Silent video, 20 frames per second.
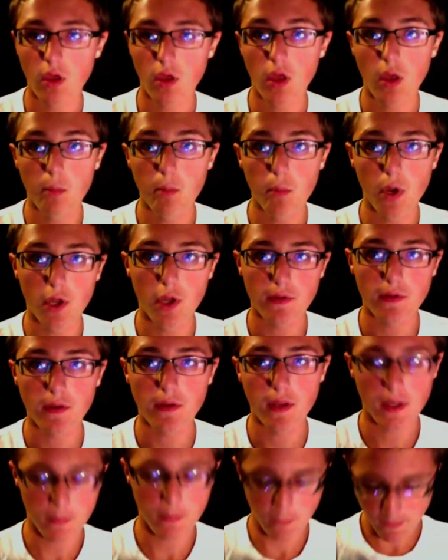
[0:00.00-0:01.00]
But
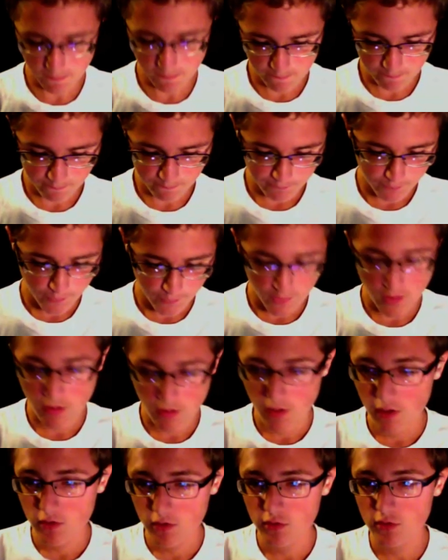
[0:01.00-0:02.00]
anyway,
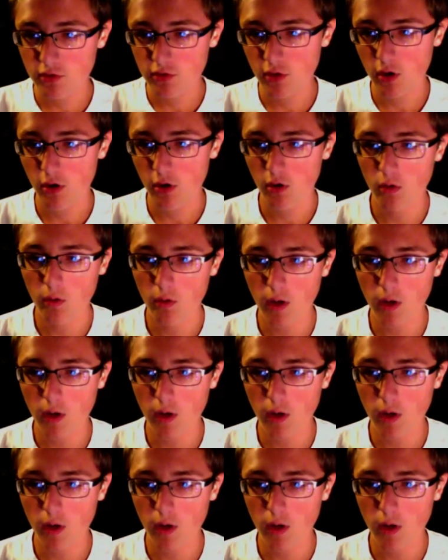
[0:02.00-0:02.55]
so